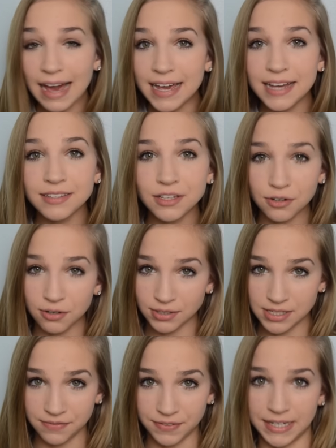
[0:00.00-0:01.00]
and they're
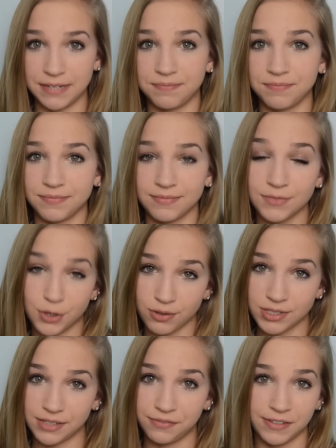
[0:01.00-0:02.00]
cruelty-free.
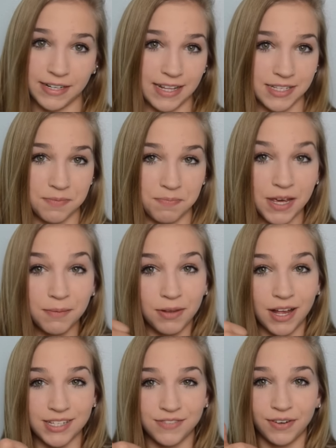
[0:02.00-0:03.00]
Cruelty-free, that's a big
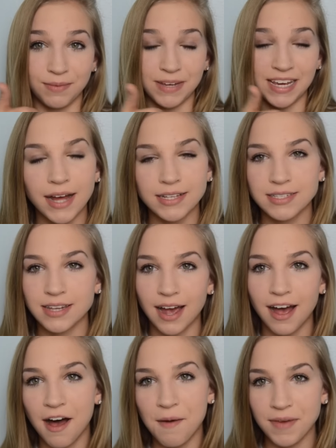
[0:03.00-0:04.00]
plus for me. But
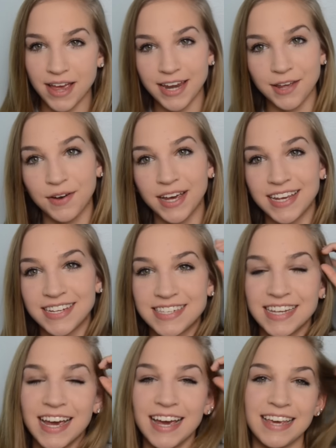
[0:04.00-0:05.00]

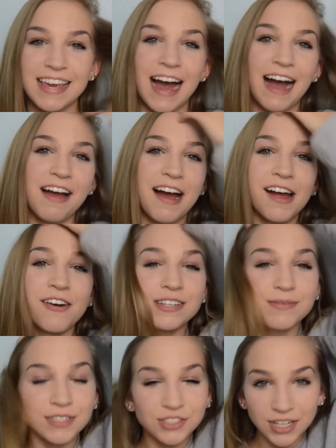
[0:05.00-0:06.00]
anyways, yeah, I
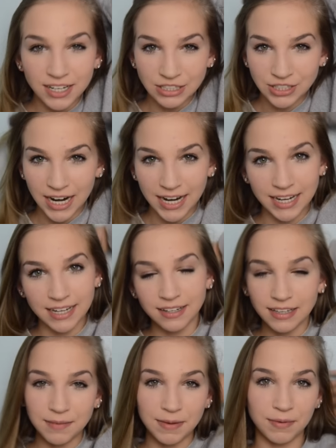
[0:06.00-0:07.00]
always make sure to try
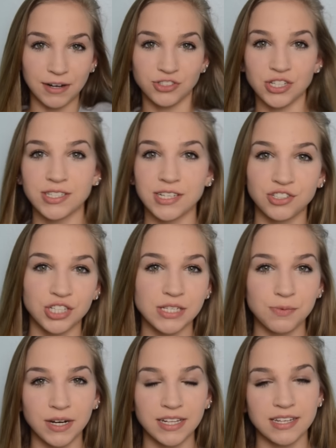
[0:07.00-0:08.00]
and clean my brushes. It's
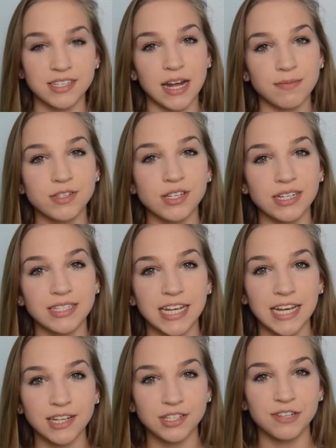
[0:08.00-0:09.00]
just one of the steps you can
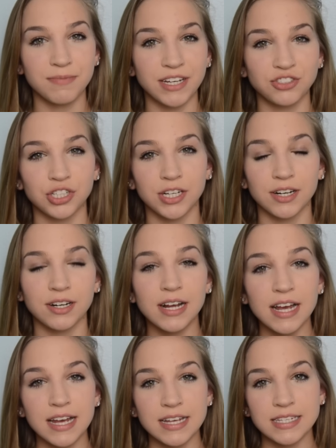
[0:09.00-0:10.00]
take to make sure your
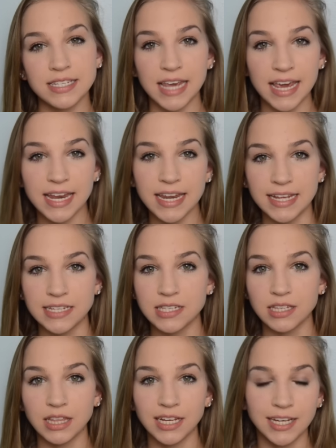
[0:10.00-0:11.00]
skin
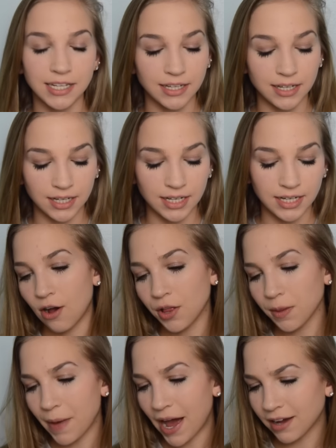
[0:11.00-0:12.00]
is looking good.
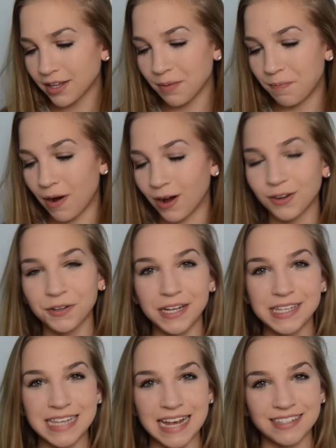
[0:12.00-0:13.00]
On the back of the bottle,
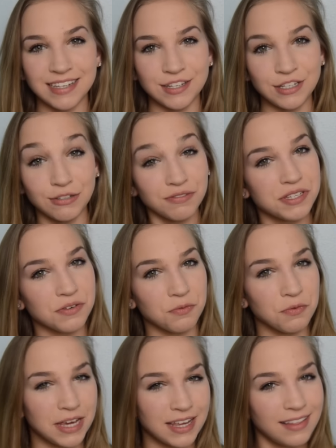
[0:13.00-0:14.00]
it says use
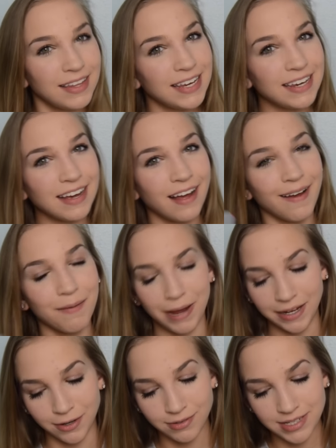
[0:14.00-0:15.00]
weekly.
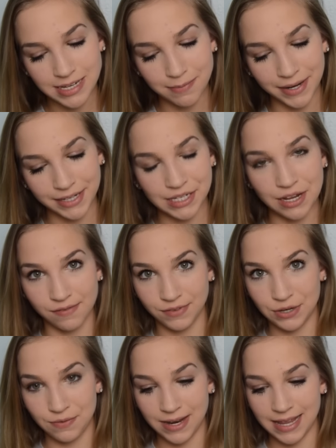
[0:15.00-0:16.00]
I don't see
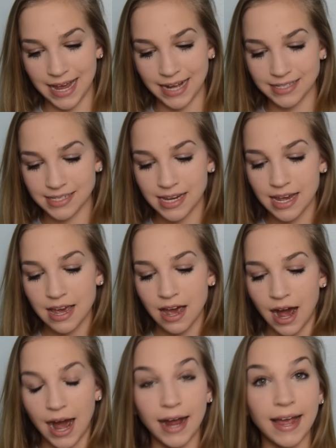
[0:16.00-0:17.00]
myself doing that.
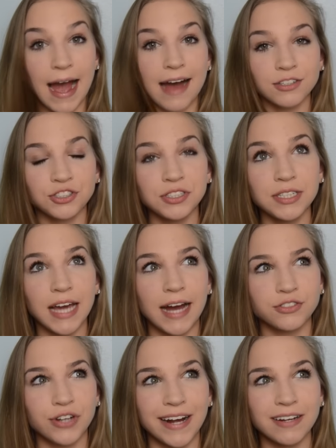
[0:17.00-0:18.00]

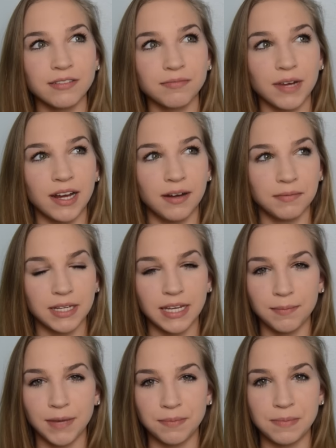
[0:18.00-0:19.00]
I try and
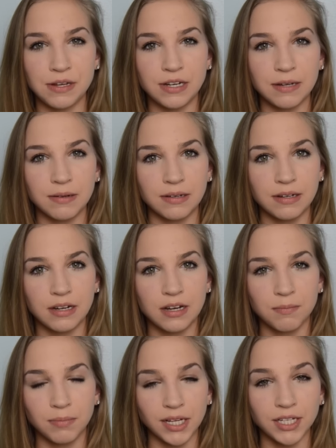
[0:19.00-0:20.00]
clean my beauty
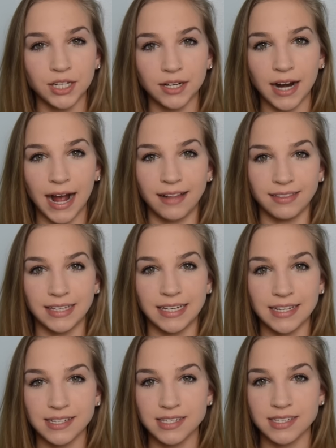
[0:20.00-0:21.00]
blender at
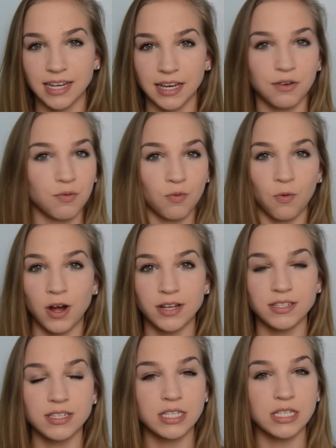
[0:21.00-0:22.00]
least like
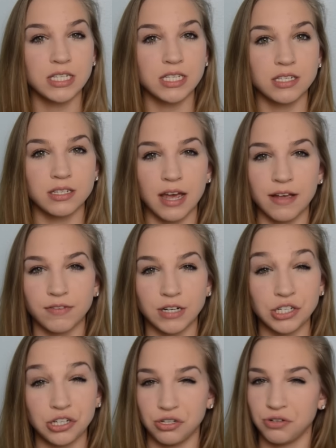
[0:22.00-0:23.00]
once
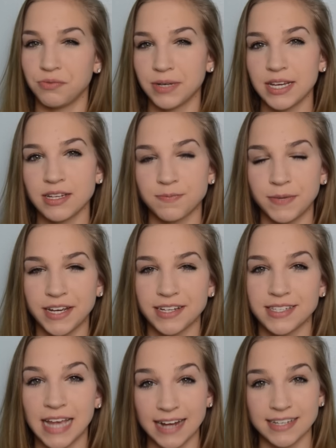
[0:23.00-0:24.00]
every 2 weeks
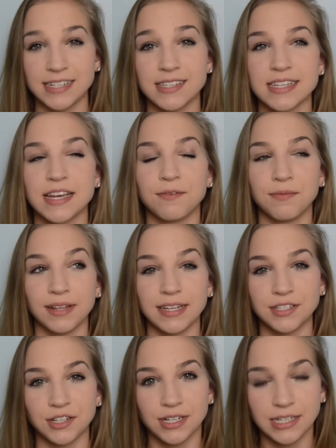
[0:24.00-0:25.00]
because that tends to get
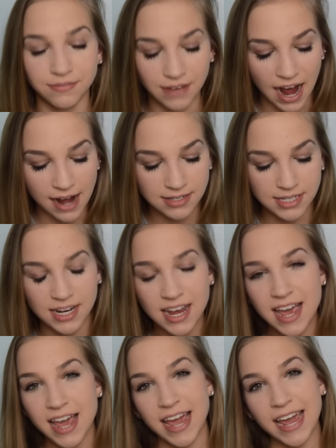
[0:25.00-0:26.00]
really dirty fast,
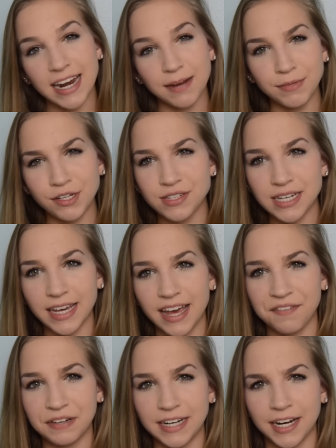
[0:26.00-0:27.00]
and I'm using it
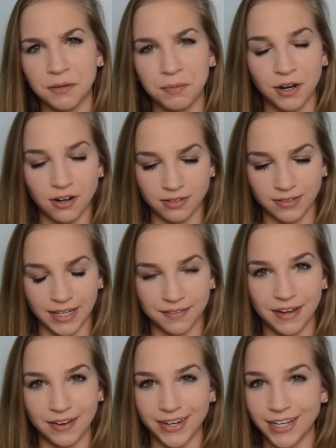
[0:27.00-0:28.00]
every day to put on
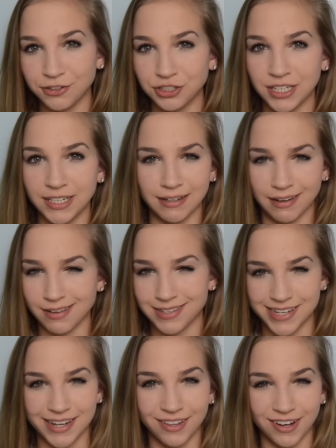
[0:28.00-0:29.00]
like foundation and
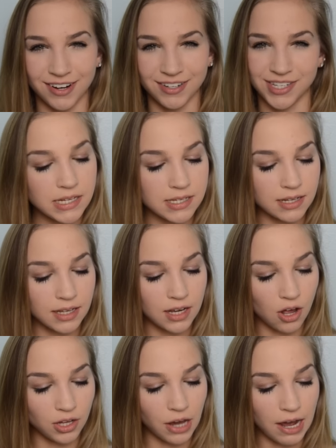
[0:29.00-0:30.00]
concealer. So
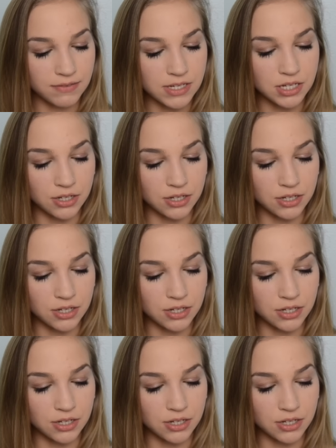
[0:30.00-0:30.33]
basically all you have to